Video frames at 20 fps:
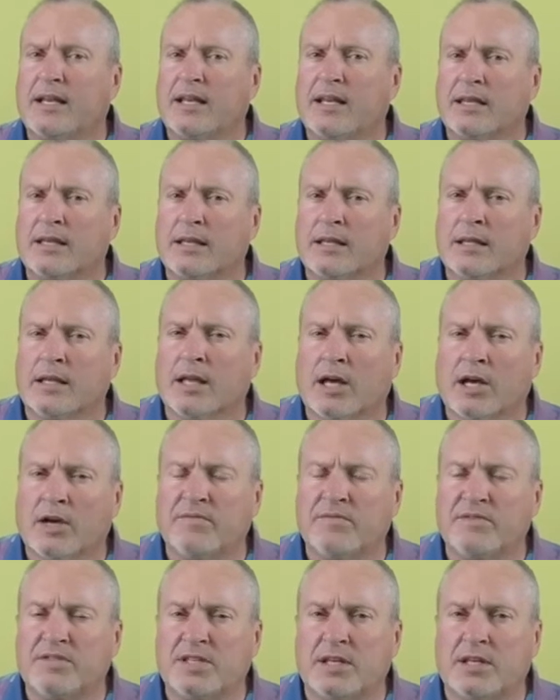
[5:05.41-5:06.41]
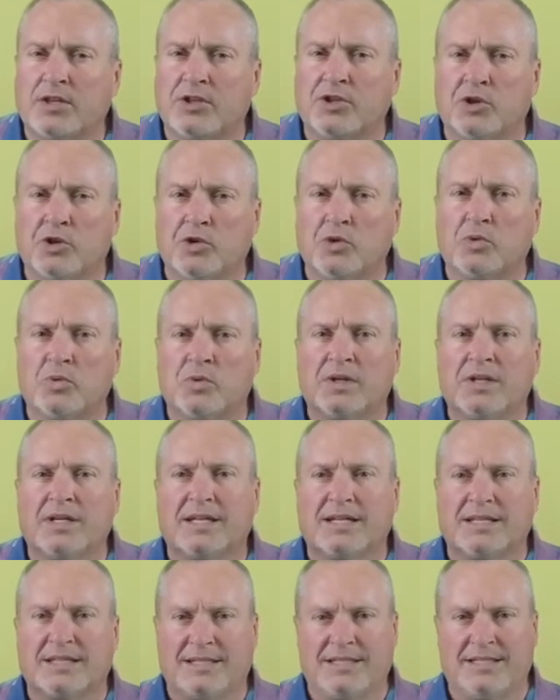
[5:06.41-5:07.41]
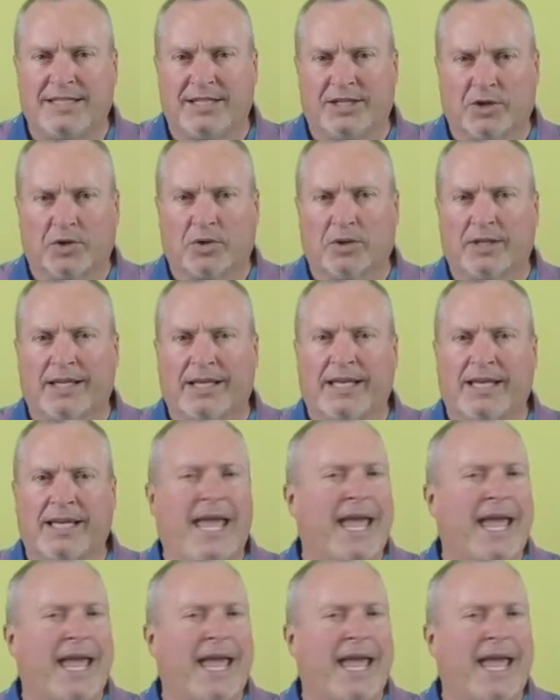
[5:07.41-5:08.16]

loves you dearly.